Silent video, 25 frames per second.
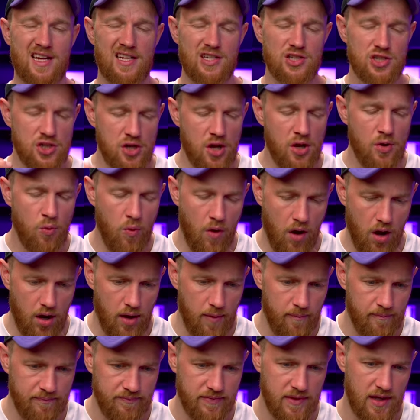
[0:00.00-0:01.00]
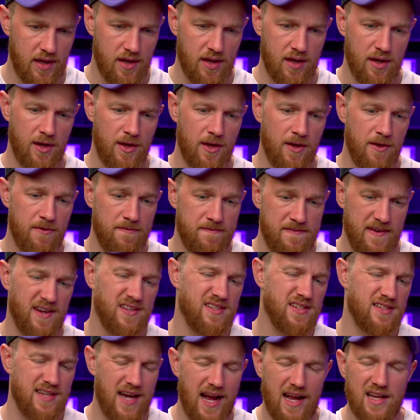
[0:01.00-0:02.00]
And do you know what?
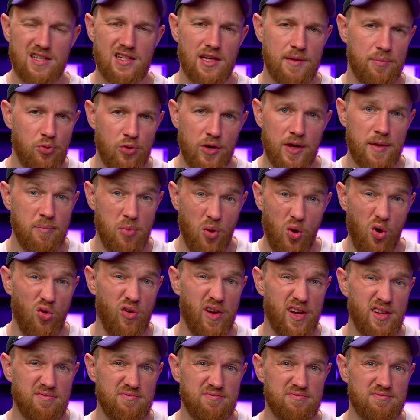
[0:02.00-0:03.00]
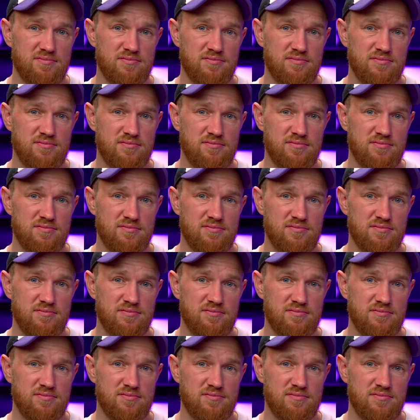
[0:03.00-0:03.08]
Fitness is actually pretty boring.